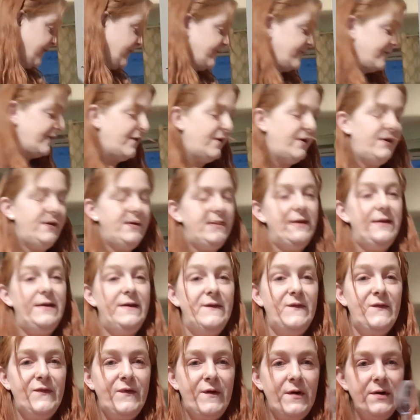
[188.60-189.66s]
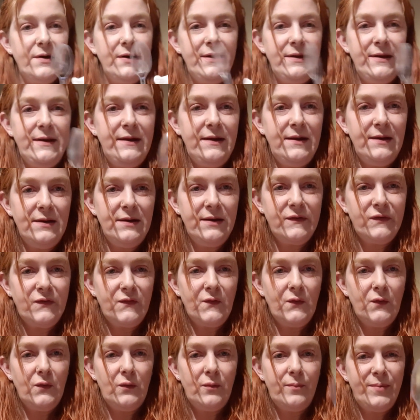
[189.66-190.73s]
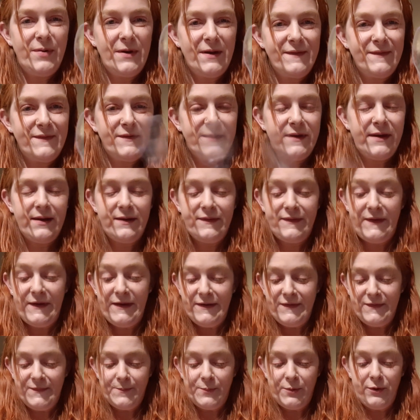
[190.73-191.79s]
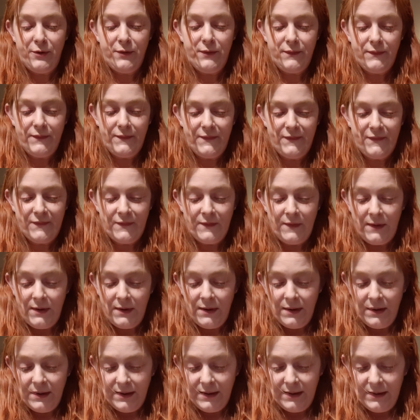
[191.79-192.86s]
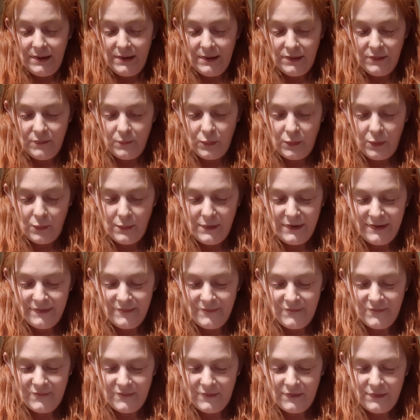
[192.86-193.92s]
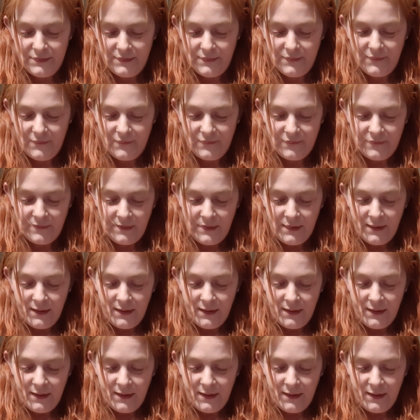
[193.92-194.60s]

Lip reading: to find these tiny little plastic teaspoons in Wilkinson's,